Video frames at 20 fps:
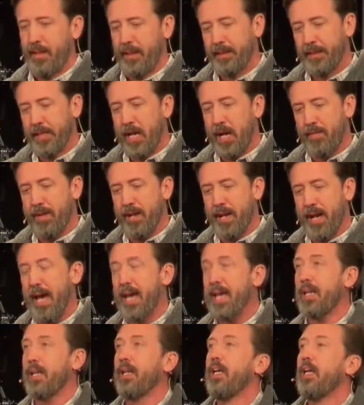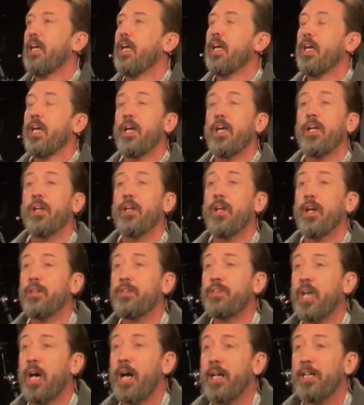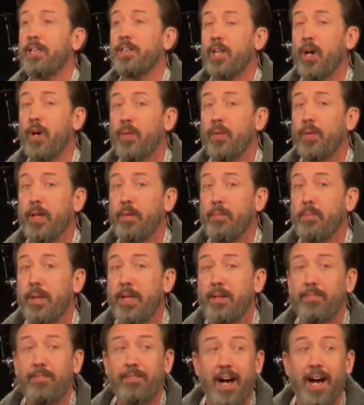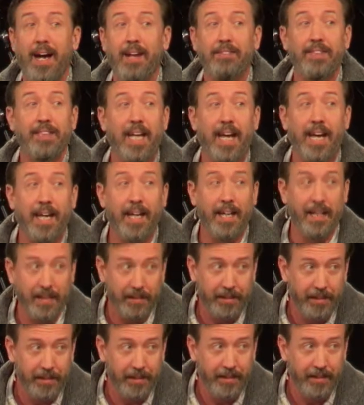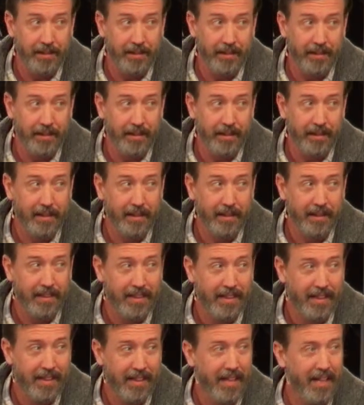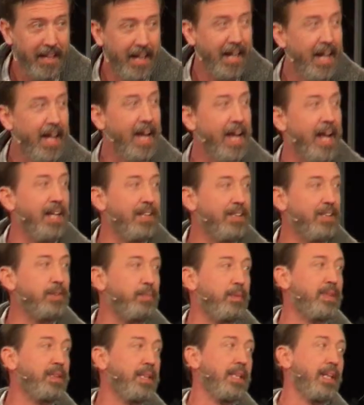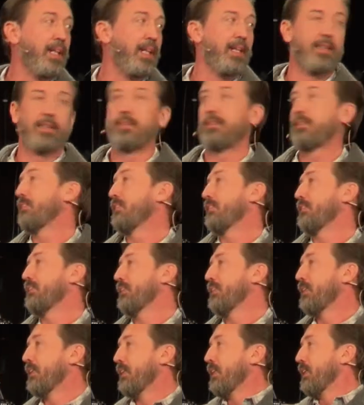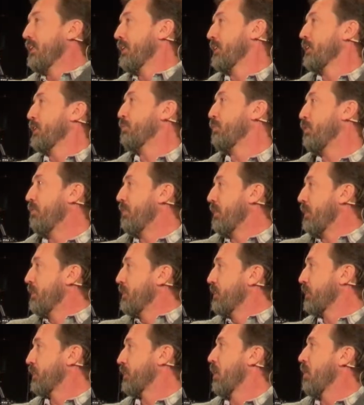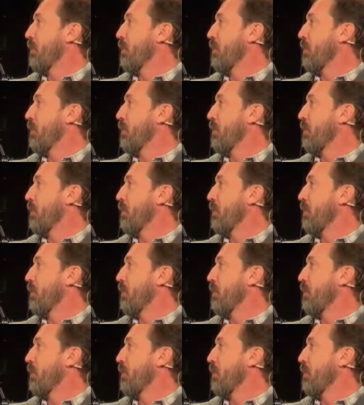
Is it over yet? No, John, it's only been 5 seconds. And I'd just be sitting there, just moving, just